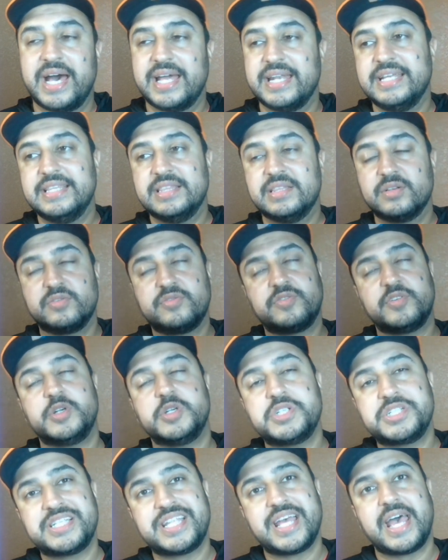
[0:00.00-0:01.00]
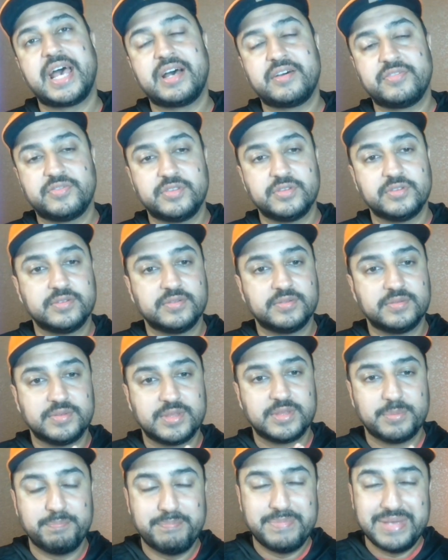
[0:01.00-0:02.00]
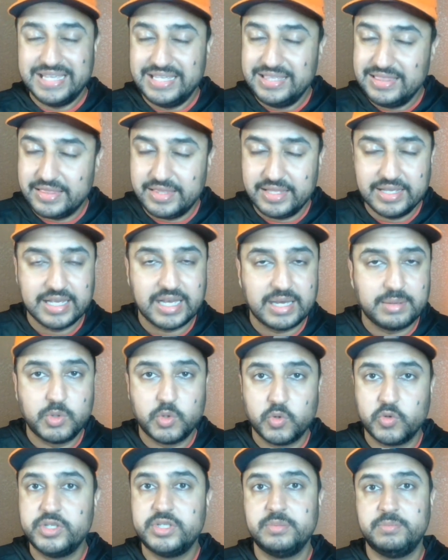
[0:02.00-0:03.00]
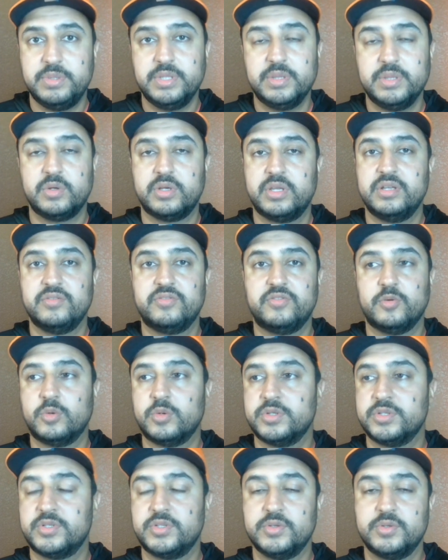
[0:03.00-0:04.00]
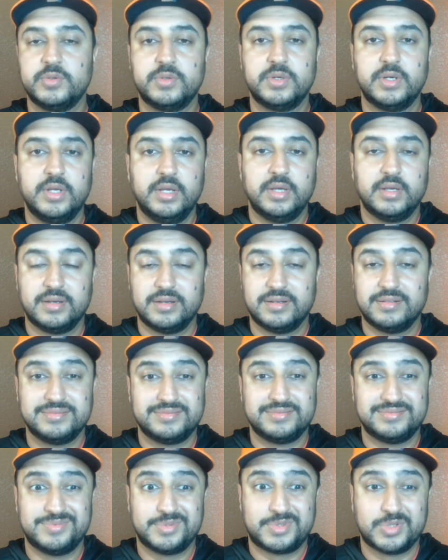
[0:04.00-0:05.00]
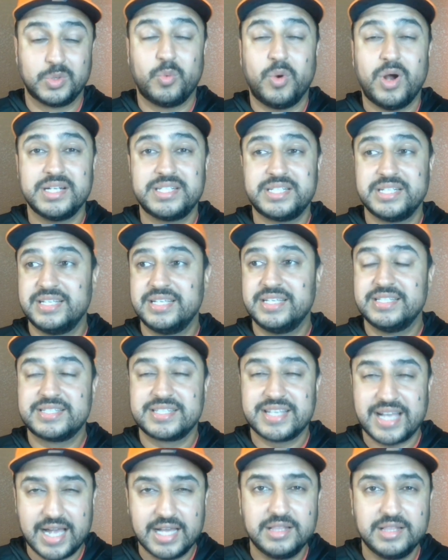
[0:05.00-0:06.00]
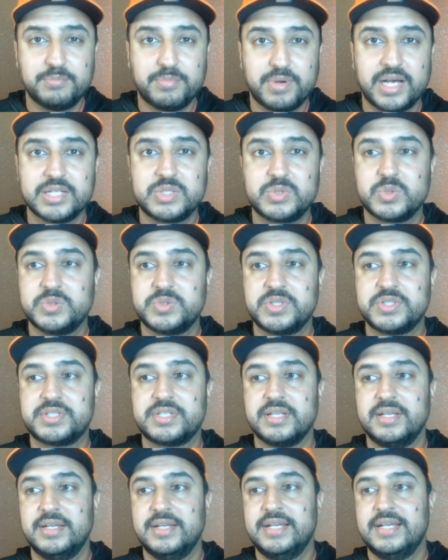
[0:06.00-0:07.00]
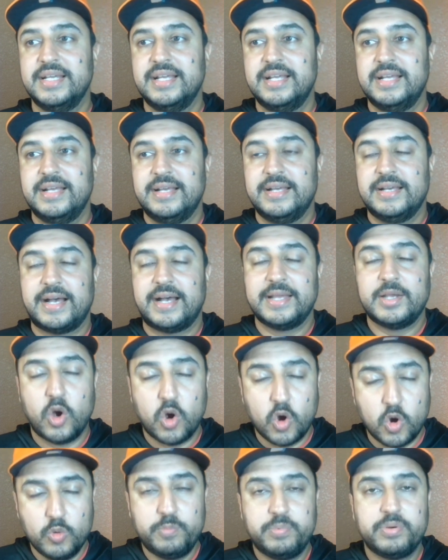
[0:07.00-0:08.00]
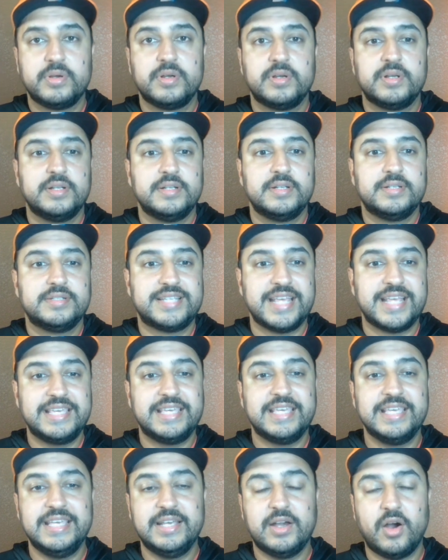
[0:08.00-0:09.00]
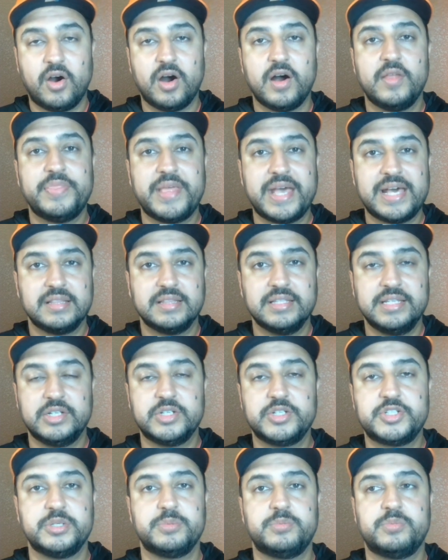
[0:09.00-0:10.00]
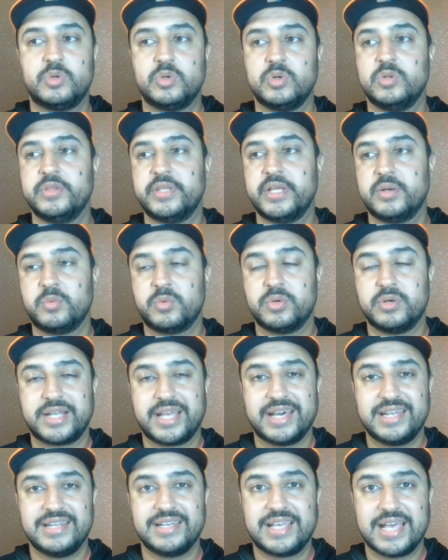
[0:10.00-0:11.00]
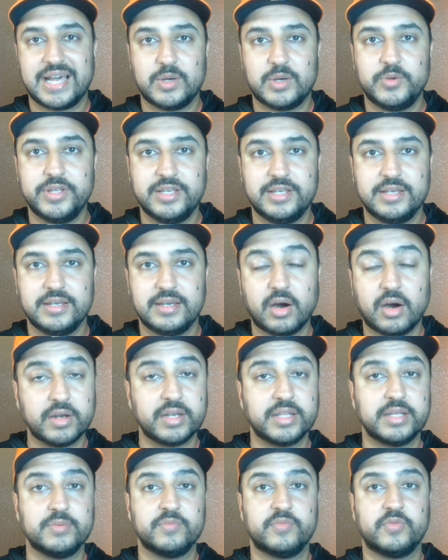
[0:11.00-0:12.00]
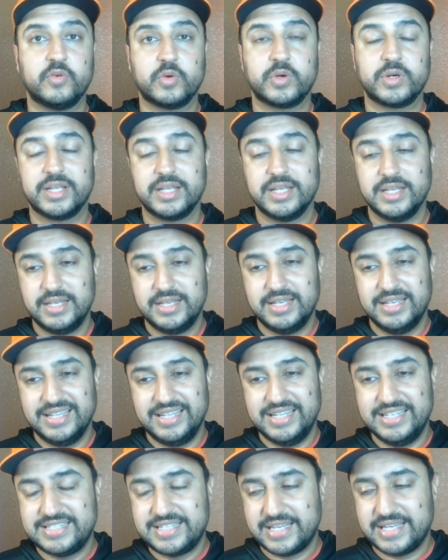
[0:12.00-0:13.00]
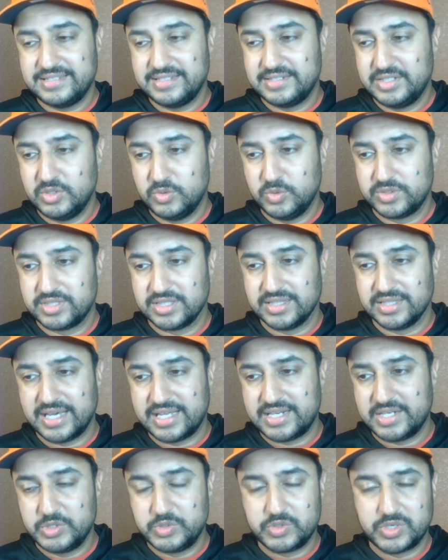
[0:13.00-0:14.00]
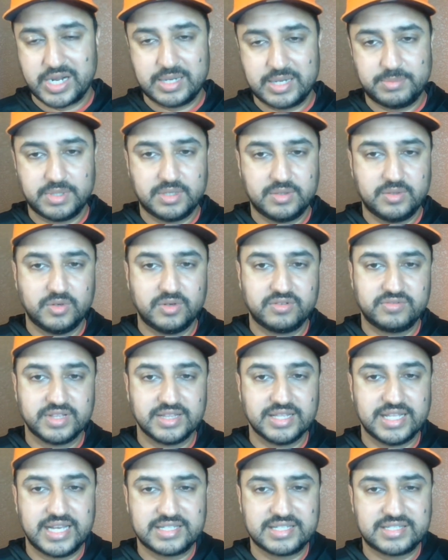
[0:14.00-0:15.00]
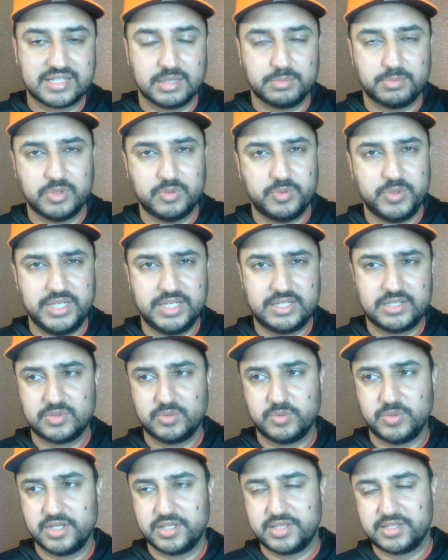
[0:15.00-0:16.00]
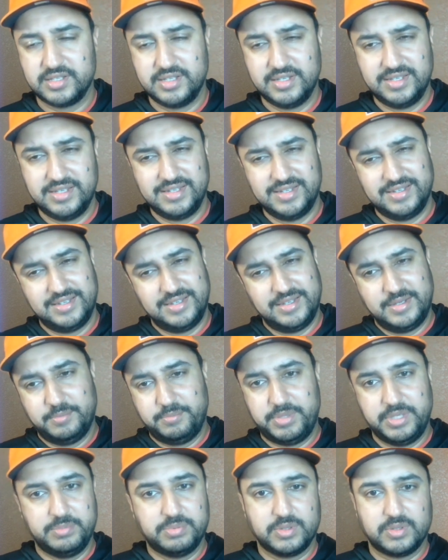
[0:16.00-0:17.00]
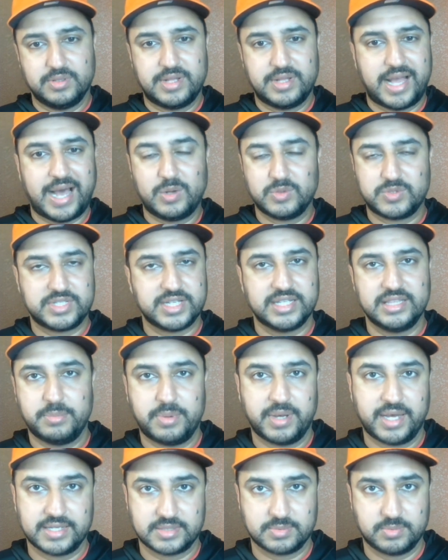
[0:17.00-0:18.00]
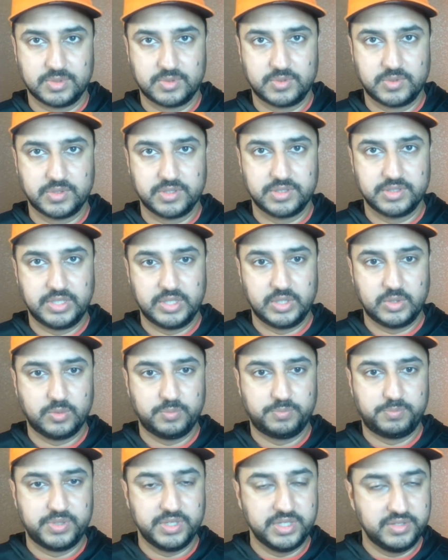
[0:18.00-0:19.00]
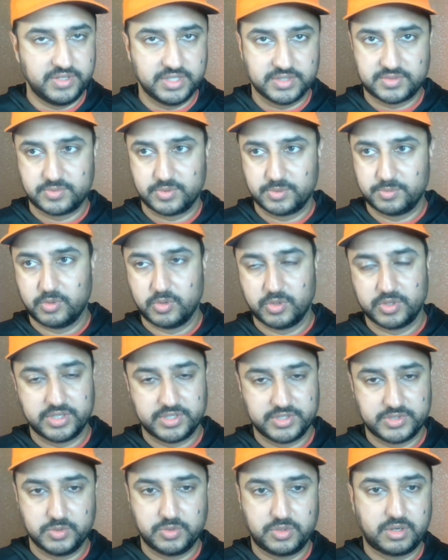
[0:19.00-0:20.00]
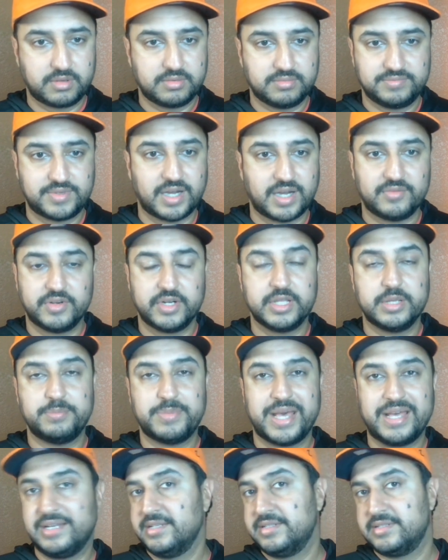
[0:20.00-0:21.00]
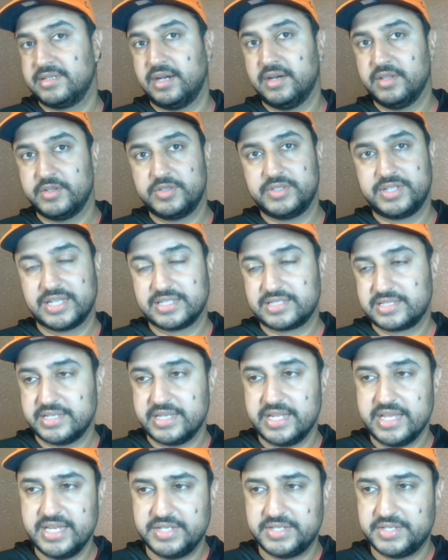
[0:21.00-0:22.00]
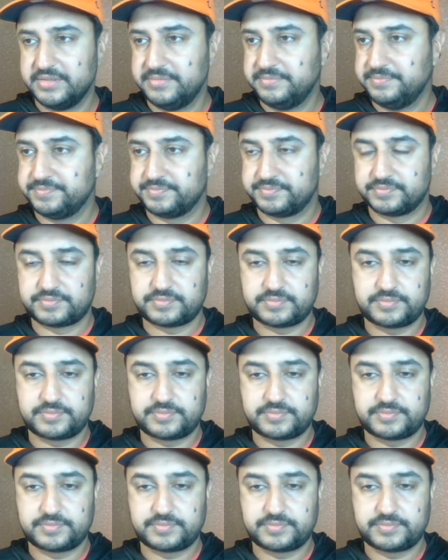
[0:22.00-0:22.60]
bat in the first half, the main thing I'm going to be looking forward to watching is Kylan Boswell just, I hope, taking on that leadership role that we're kind of counting on him for. He's had to deal with a lot of drama over the last couple of weeks with people outside the basketball court, previous reporters who covered him at his other destination.